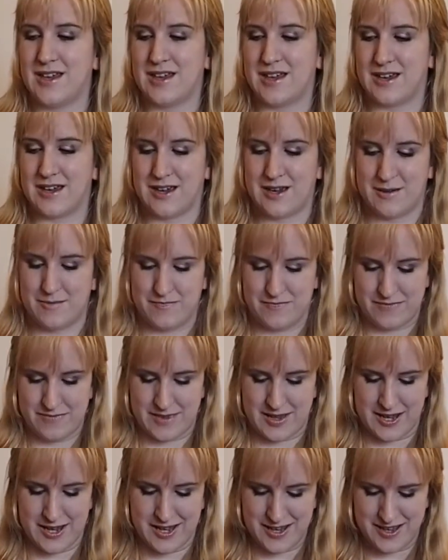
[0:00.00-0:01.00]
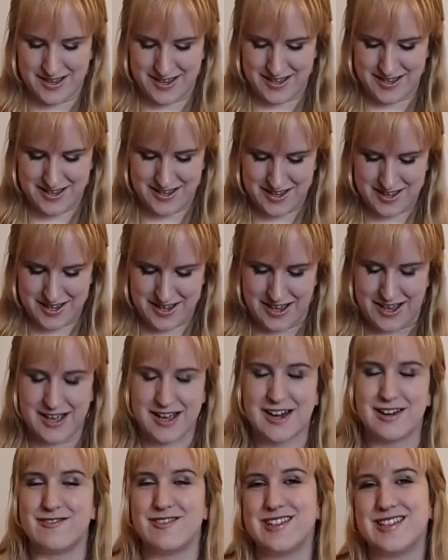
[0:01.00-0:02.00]
I
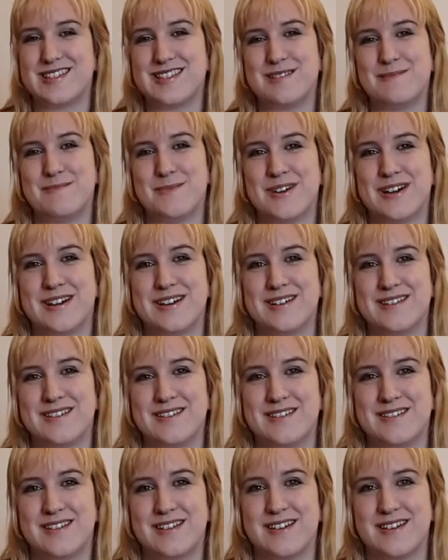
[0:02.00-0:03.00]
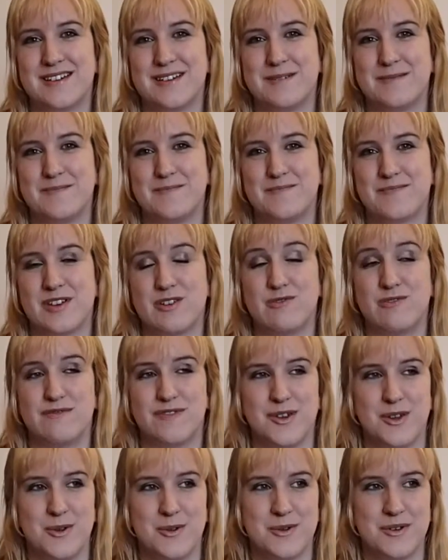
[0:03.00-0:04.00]
read somewhere a
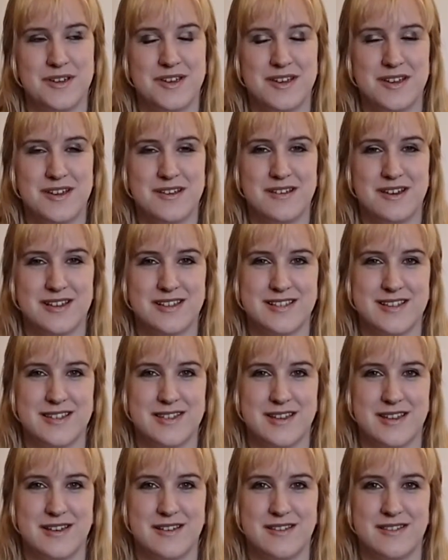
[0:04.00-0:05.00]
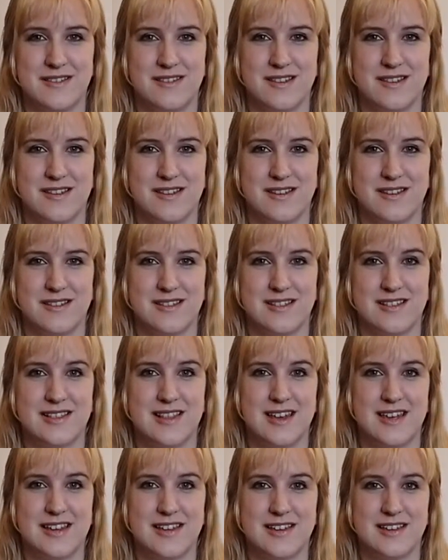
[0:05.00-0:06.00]
review that said that this
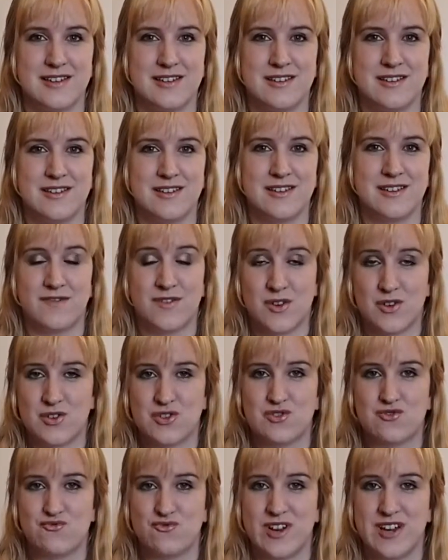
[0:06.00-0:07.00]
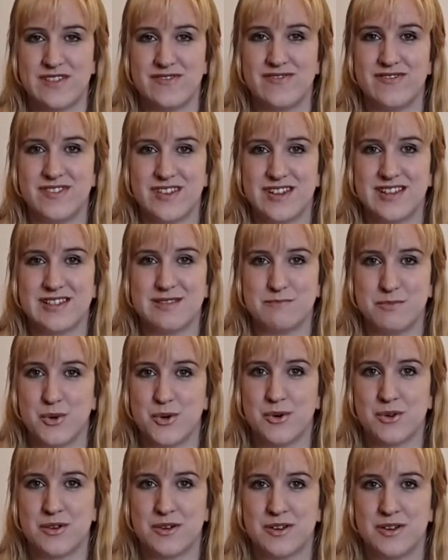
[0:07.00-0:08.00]
lady first read this
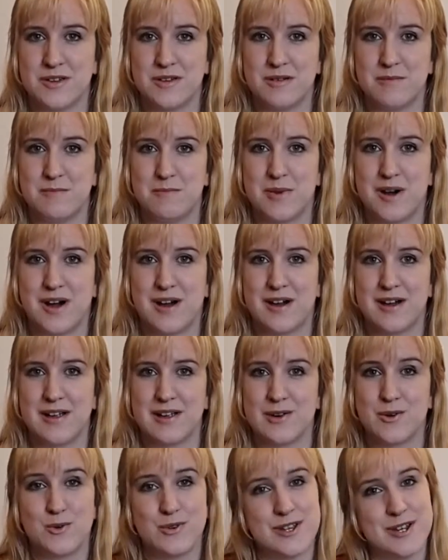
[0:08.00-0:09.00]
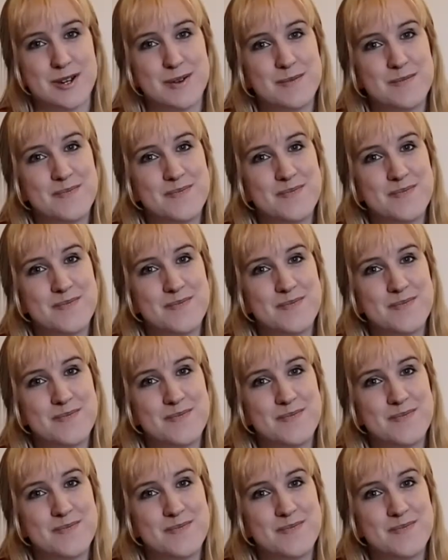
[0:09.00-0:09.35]
book by audio,